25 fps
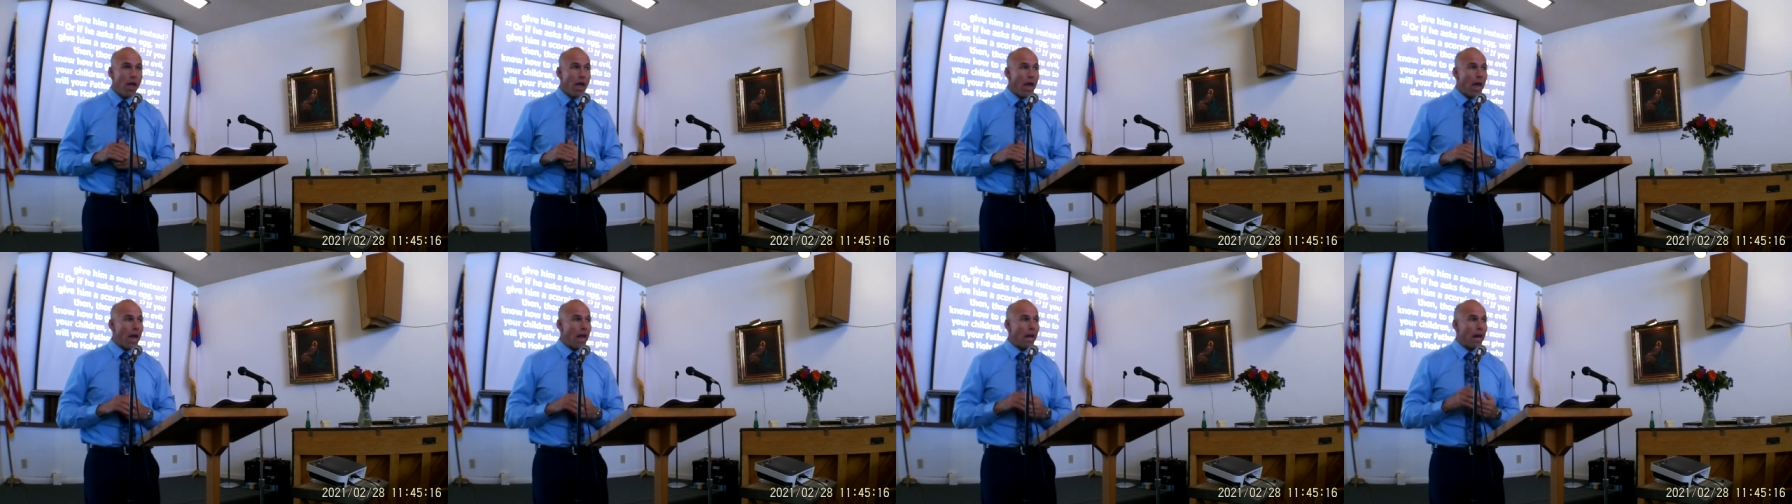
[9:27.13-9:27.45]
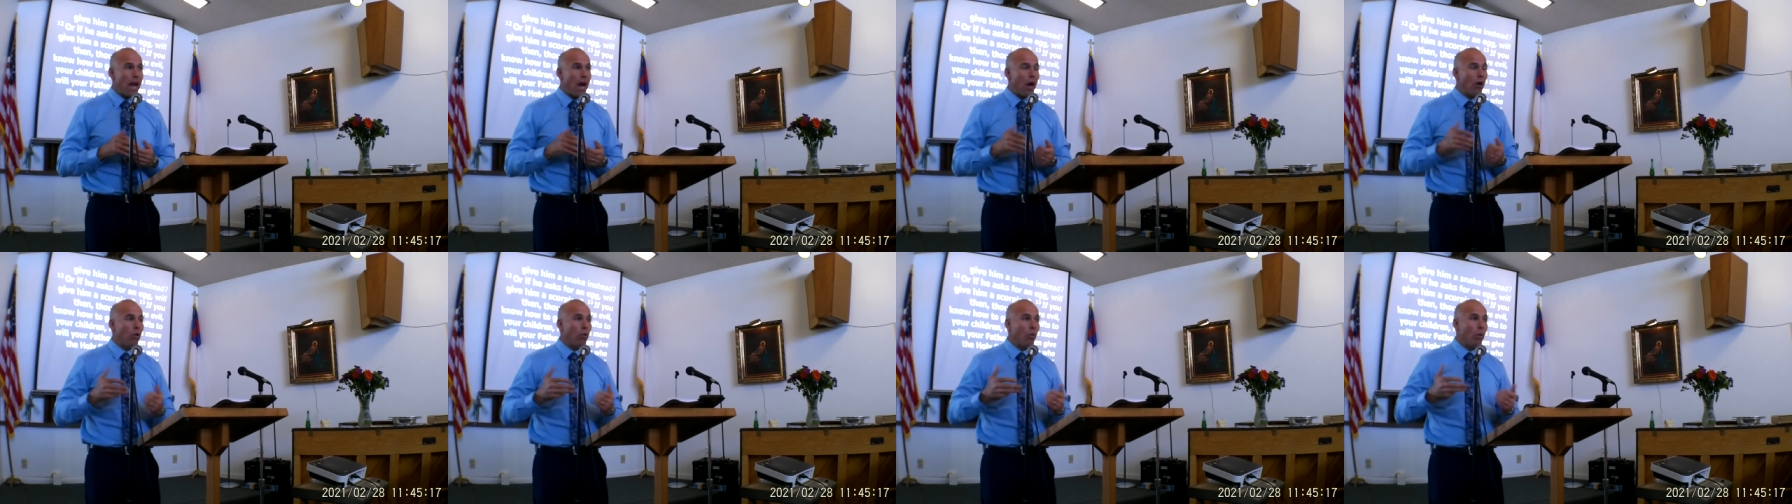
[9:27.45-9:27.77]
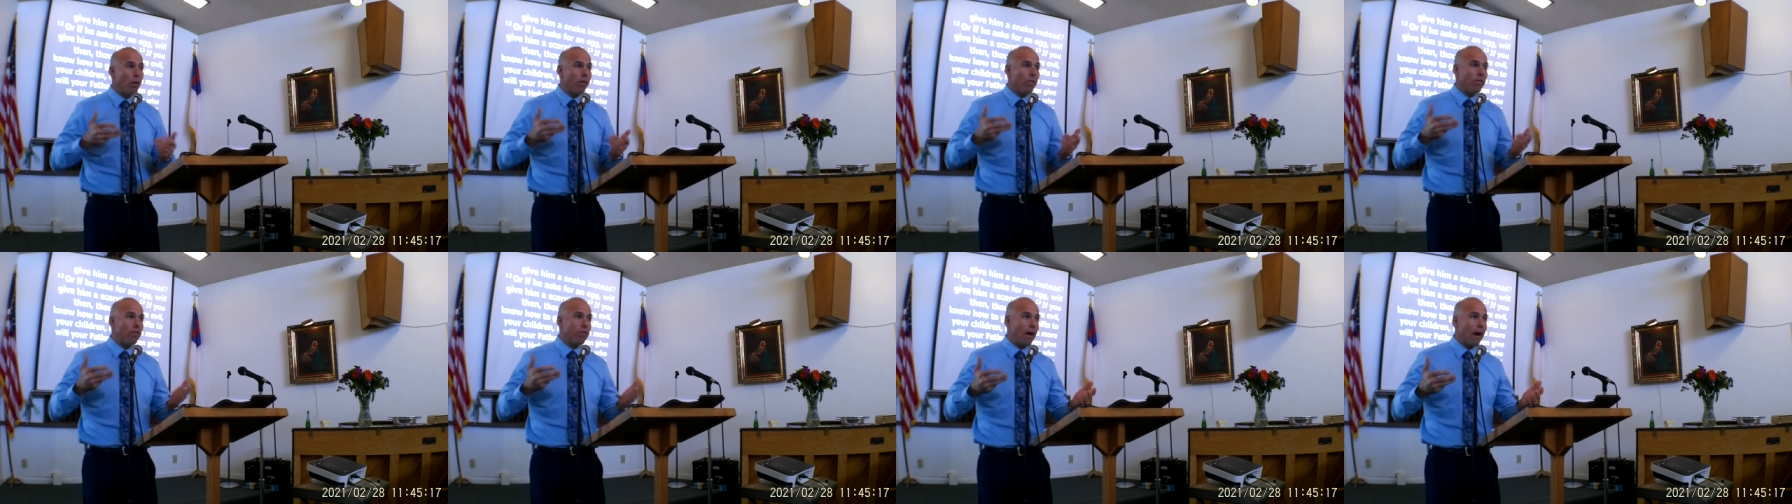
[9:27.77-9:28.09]
And how do we
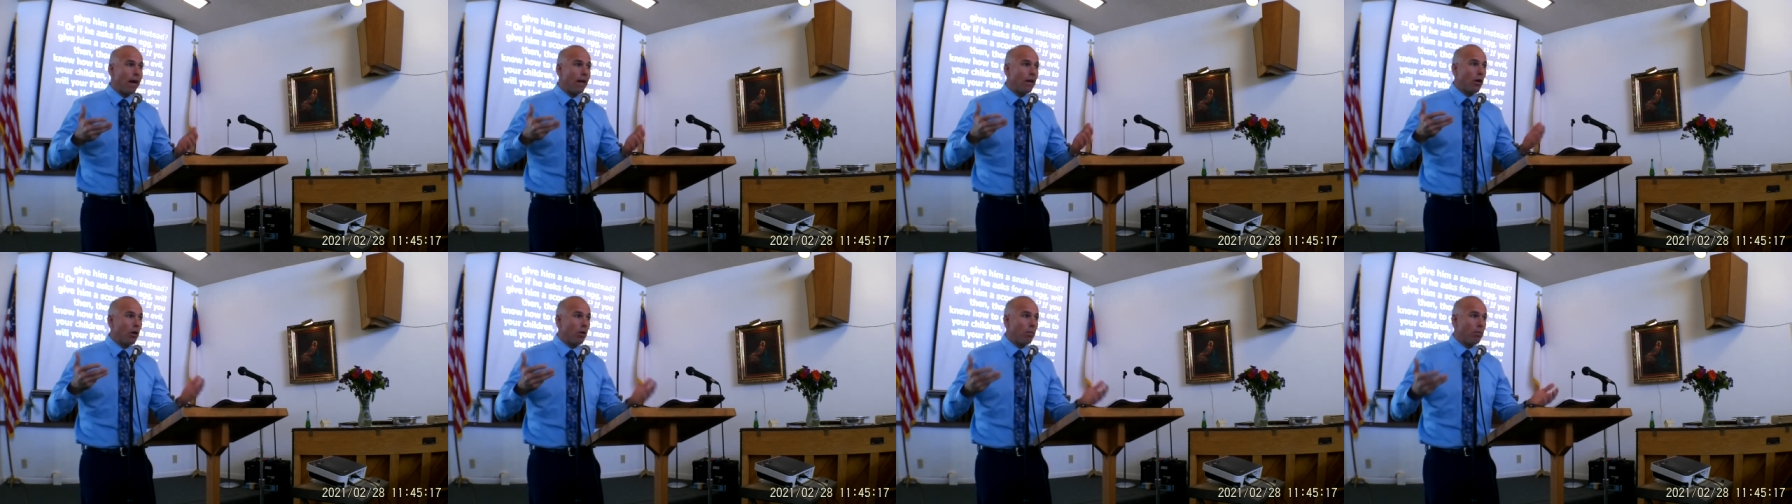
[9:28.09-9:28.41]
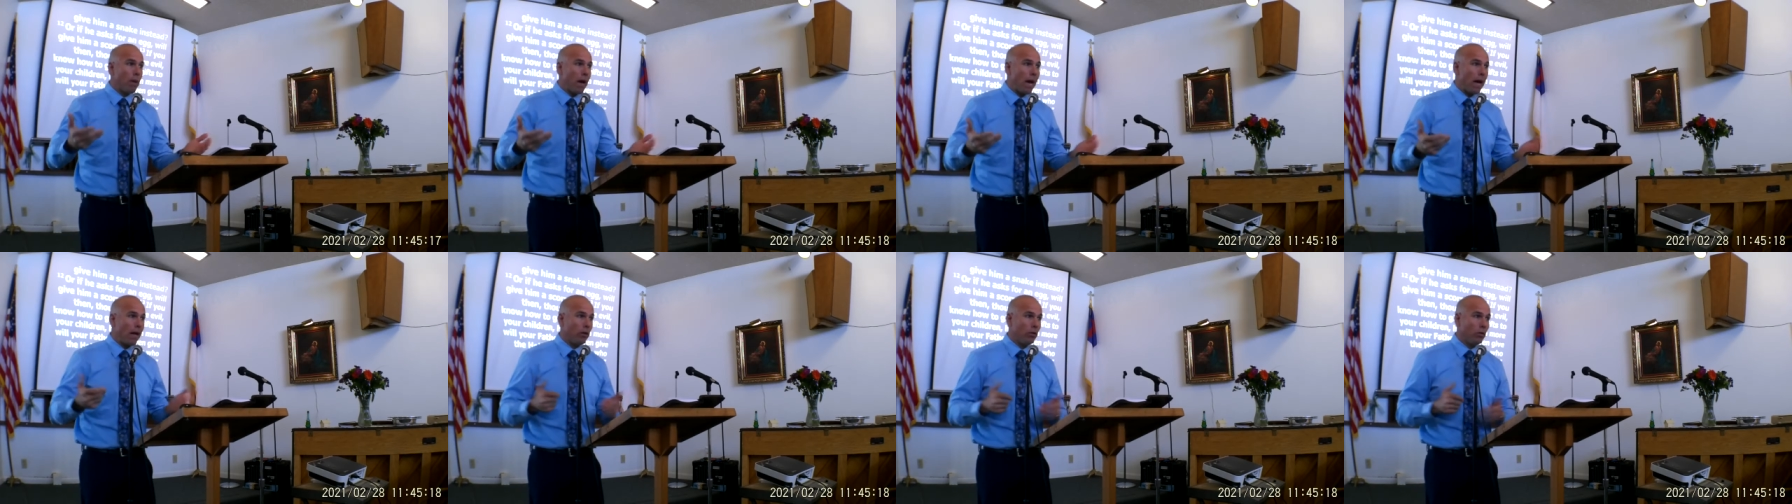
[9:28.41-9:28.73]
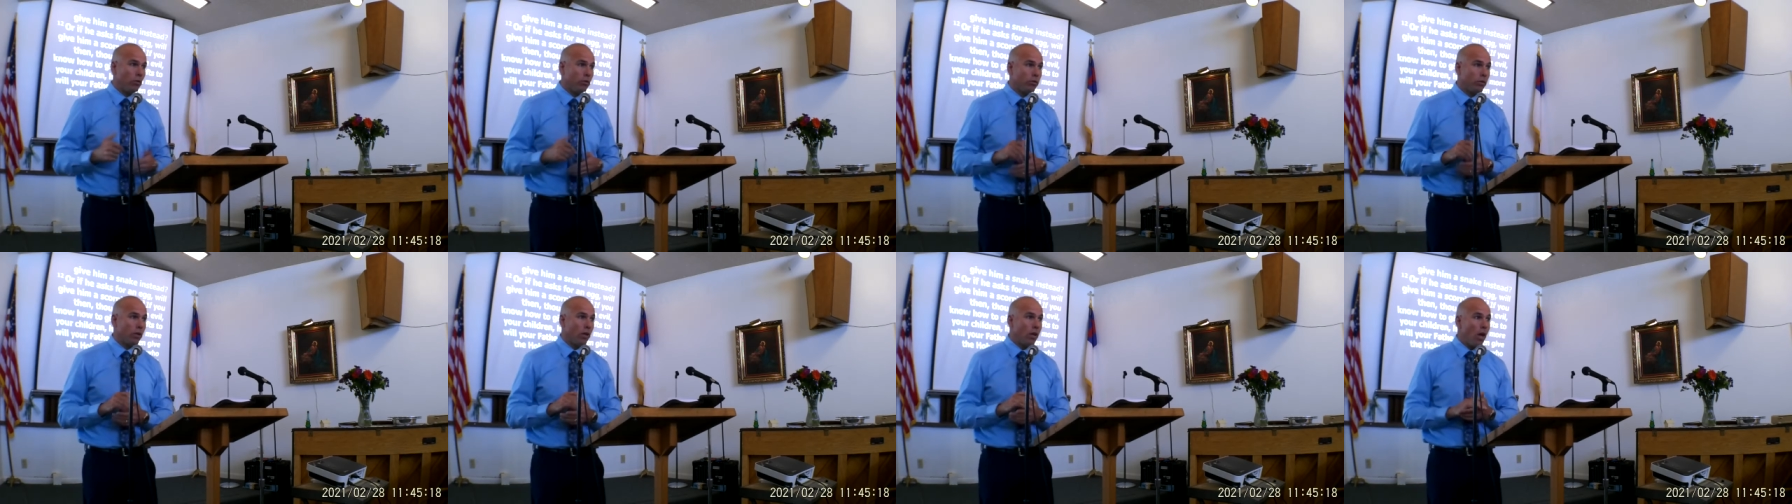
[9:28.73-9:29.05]
fight our
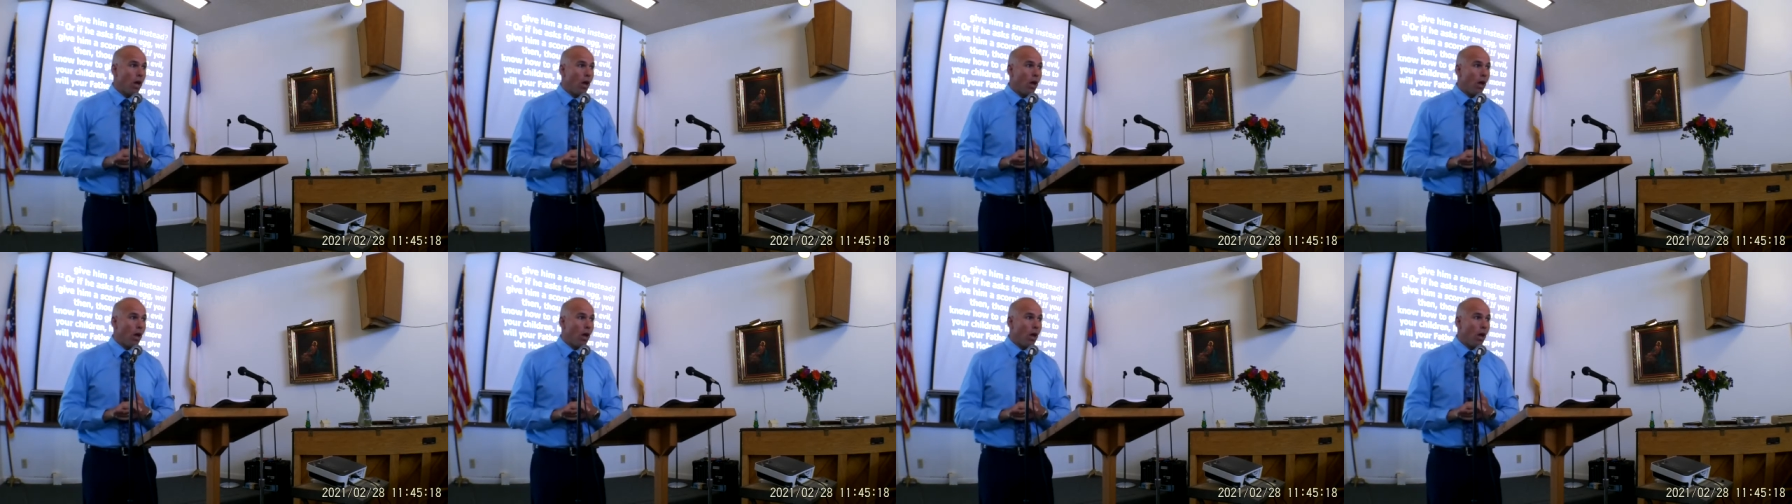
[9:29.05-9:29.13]
battles?